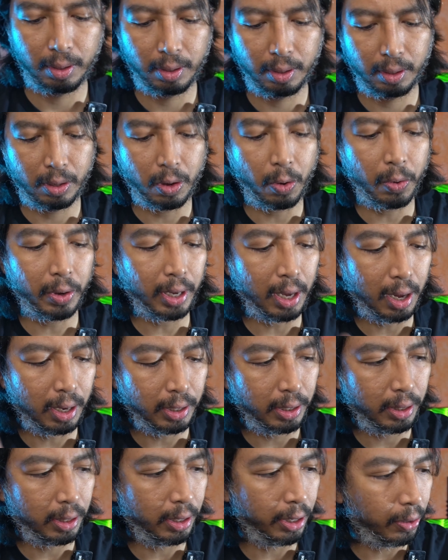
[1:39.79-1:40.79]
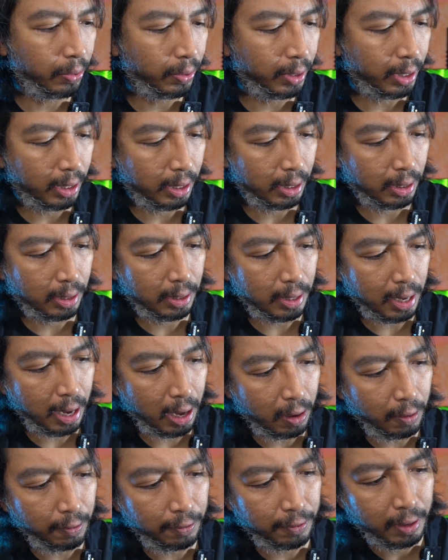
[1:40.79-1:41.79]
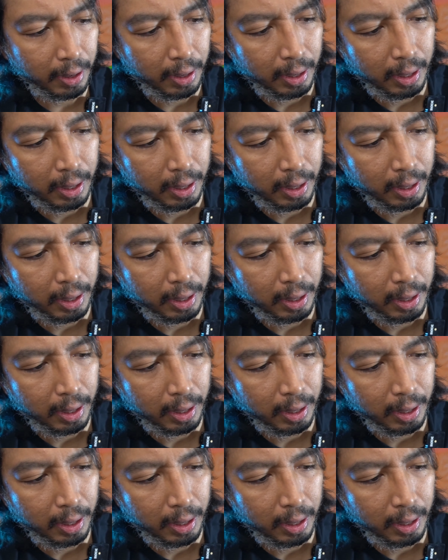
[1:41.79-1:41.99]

Going onto the unit itself,